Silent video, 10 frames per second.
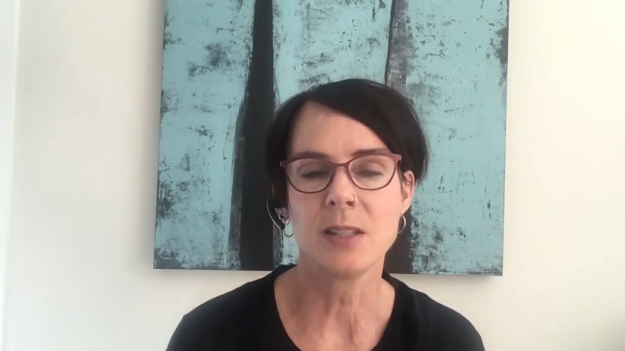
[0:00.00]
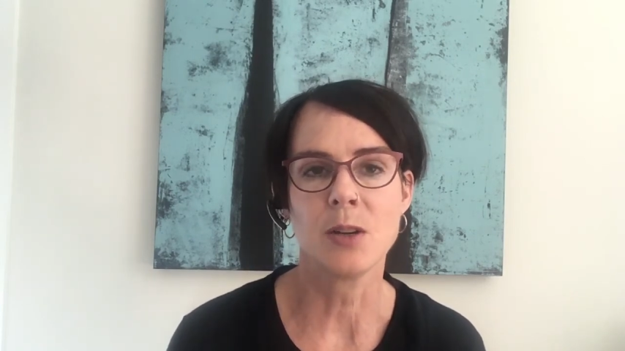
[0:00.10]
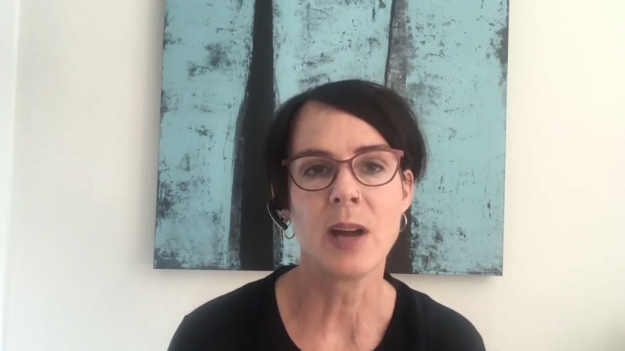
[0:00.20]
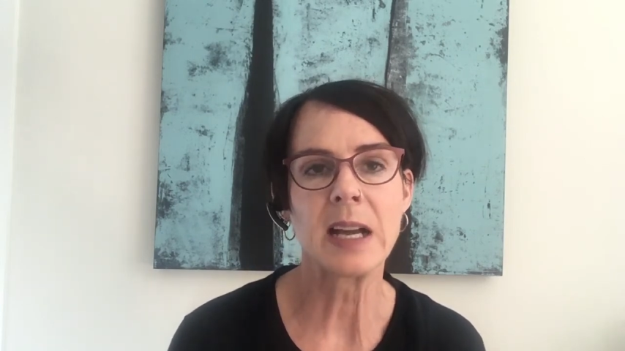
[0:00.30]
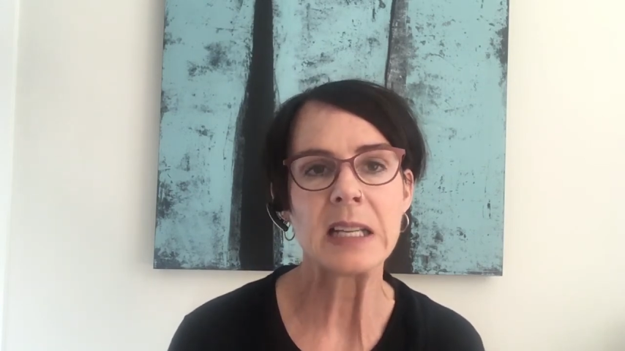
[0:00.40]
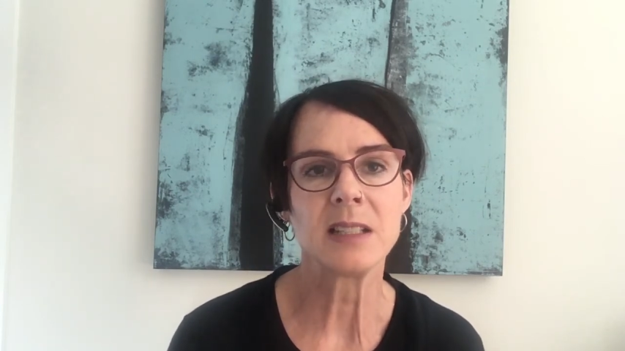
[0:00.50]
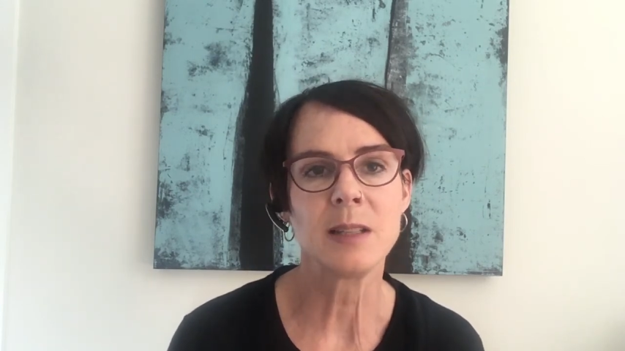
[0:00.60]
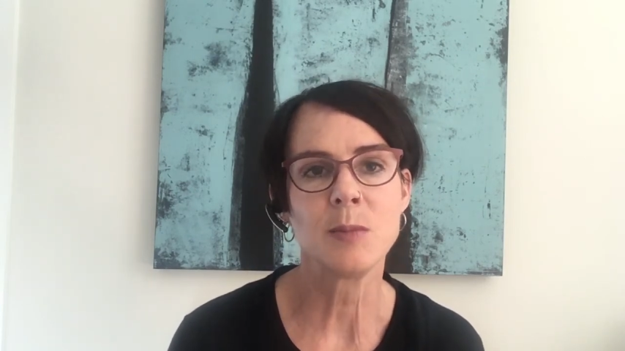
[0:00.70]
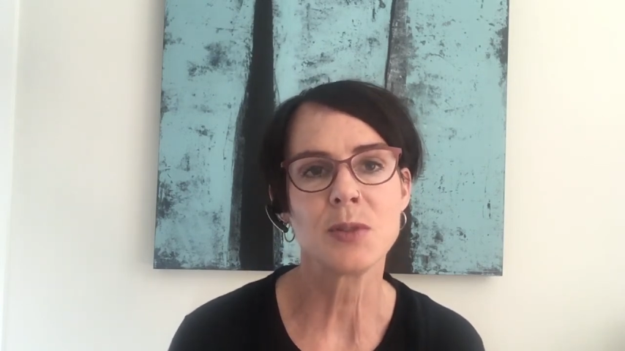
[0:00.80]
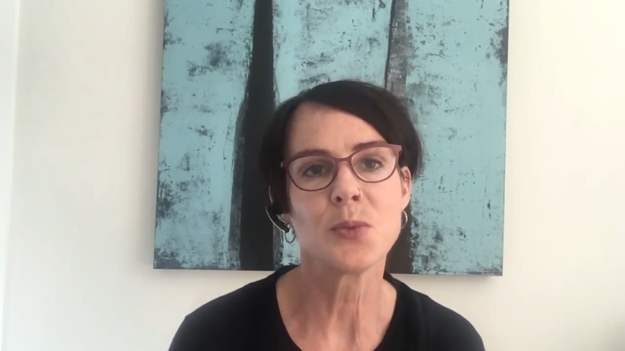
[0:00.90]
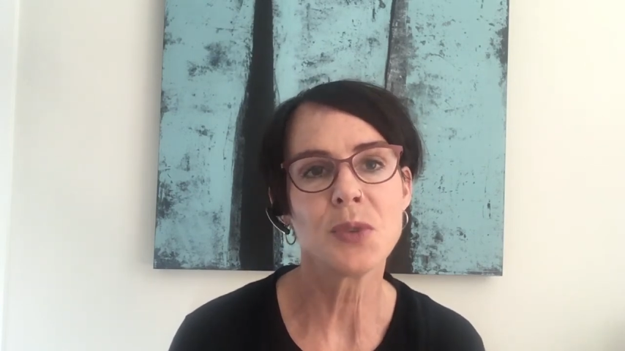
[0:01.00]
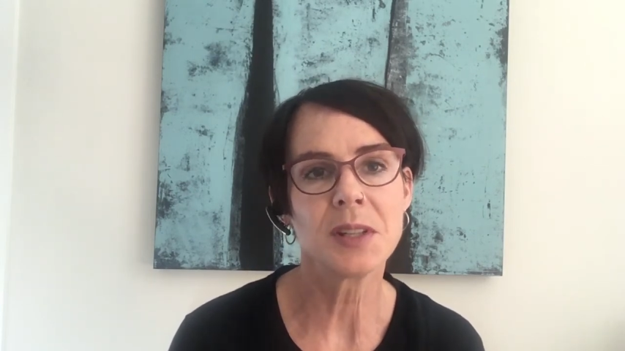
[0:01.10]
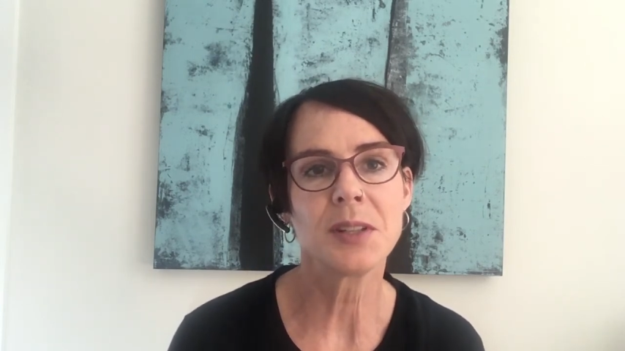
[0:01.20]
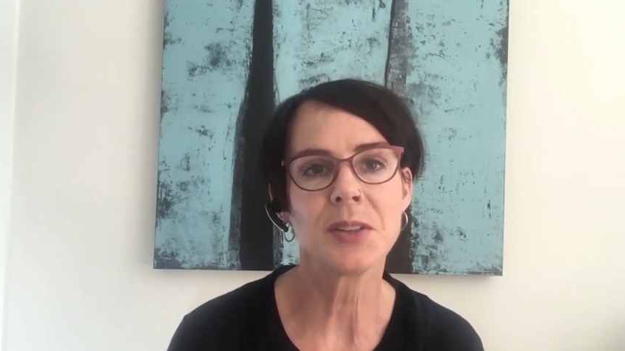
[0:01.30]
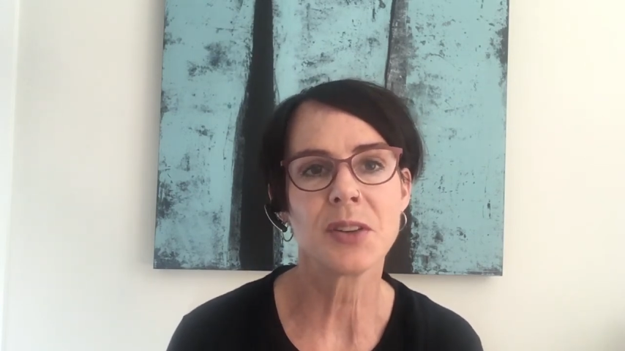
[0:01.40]
So academe is
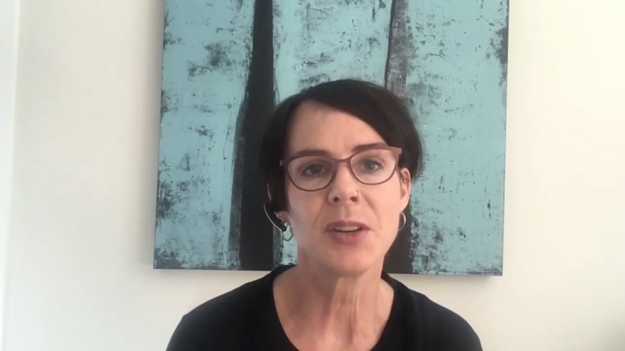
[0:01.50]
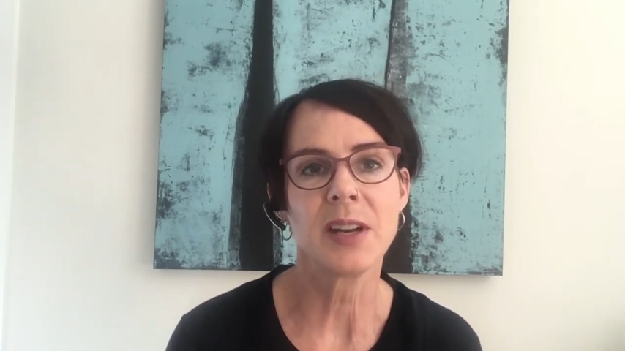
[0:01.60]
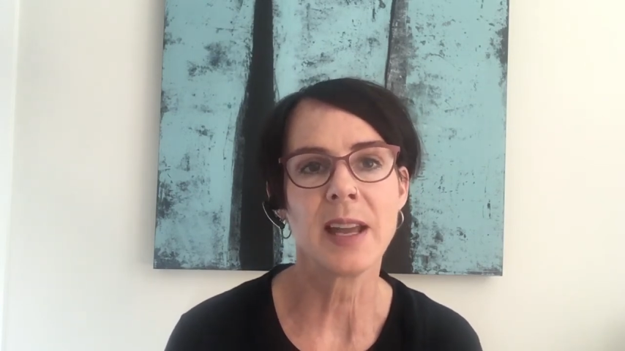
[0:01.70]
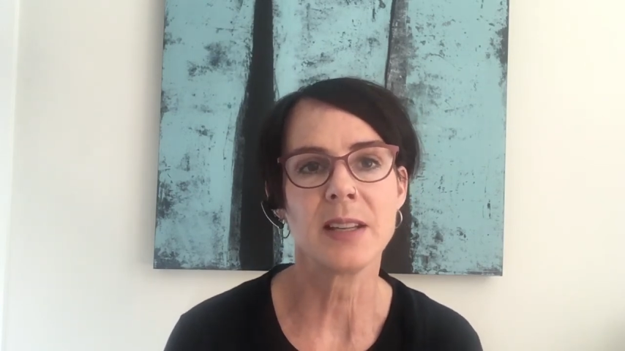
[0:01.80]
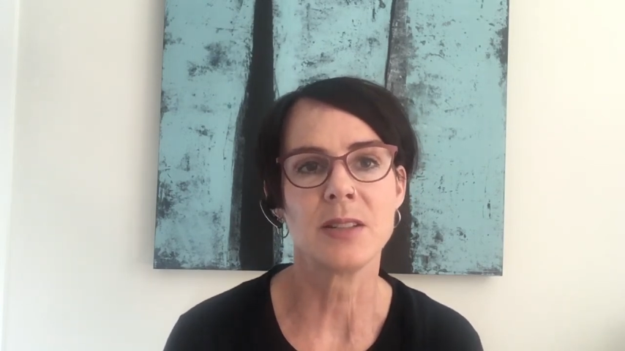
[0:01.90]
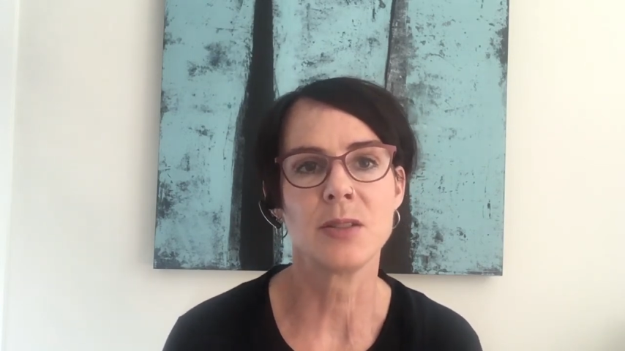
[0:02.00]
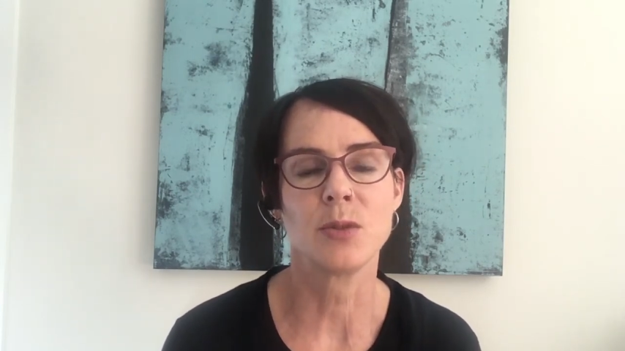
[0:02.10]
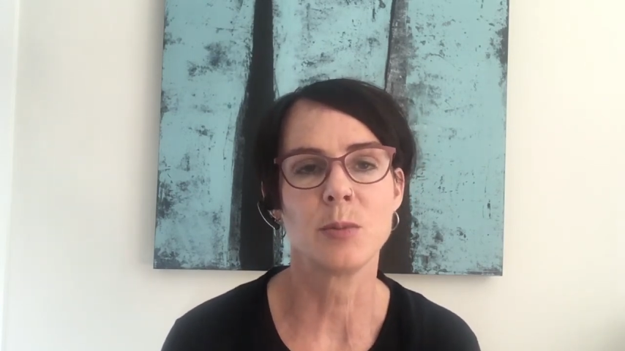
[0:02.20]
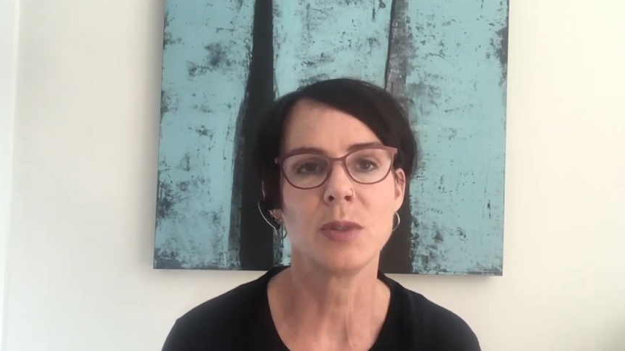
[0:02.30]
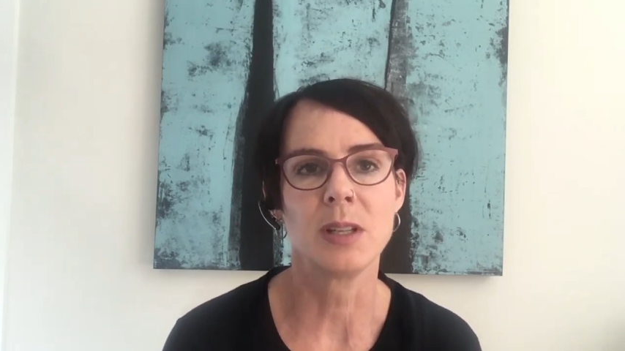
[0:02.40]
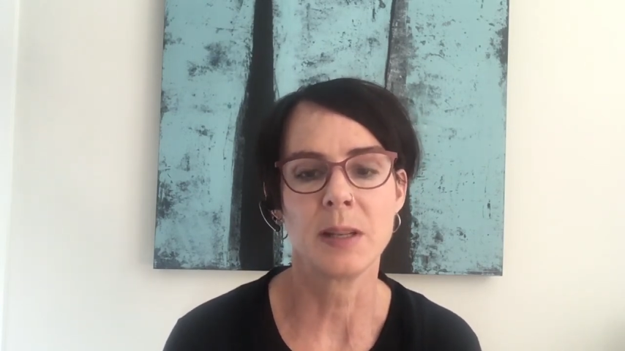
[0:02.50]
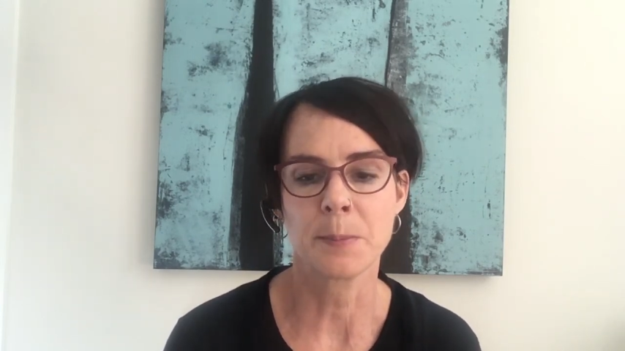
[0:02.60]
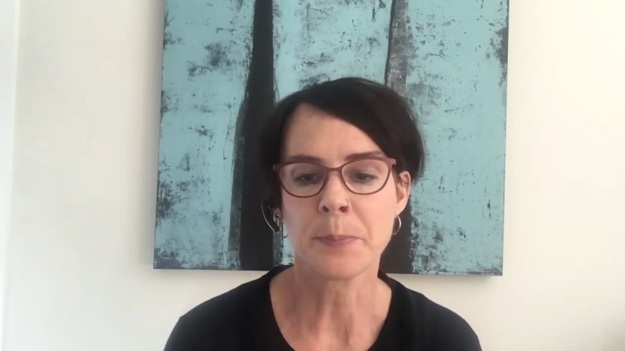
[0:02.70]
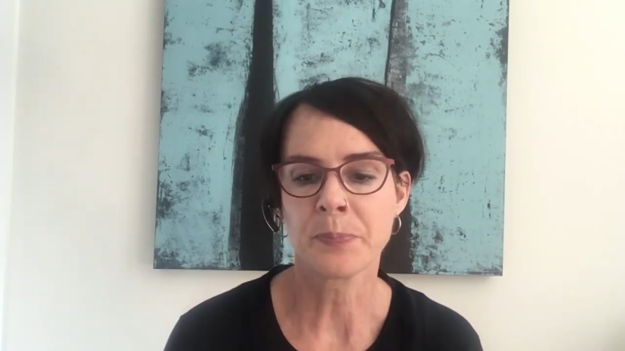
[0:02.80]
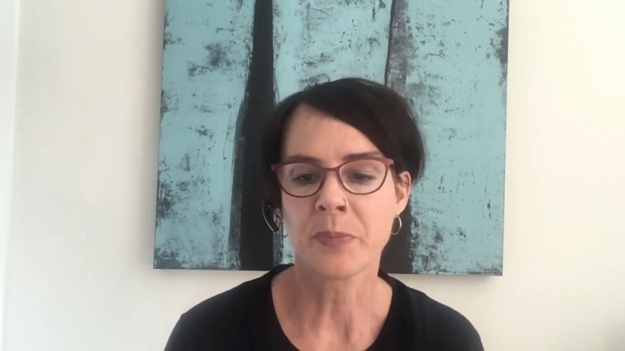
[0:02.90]
really good at
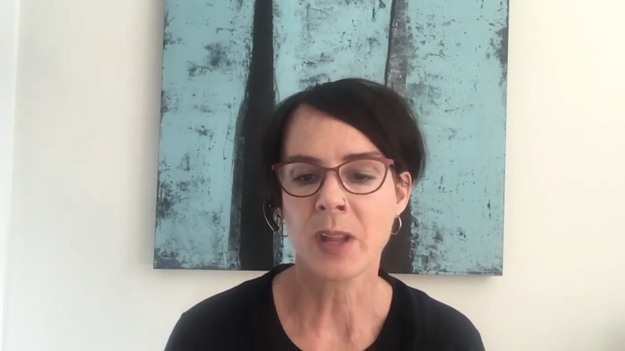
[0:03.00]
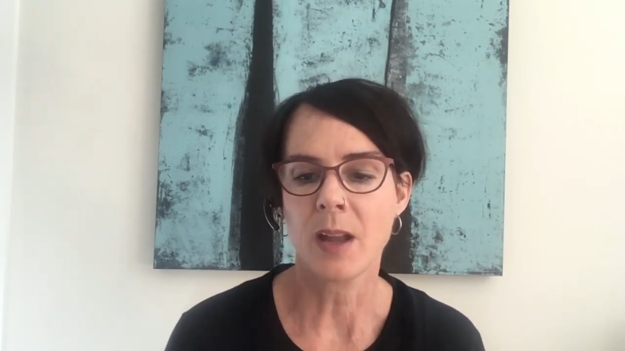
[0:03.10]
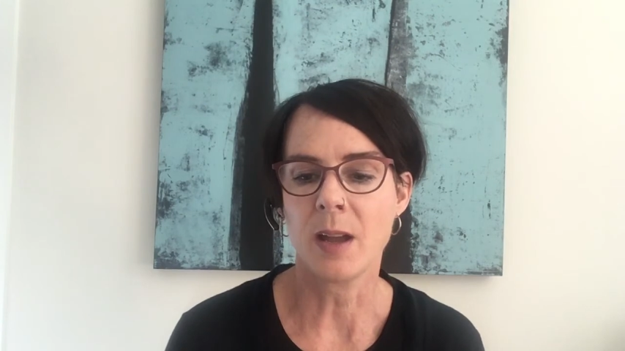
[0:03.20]
distributing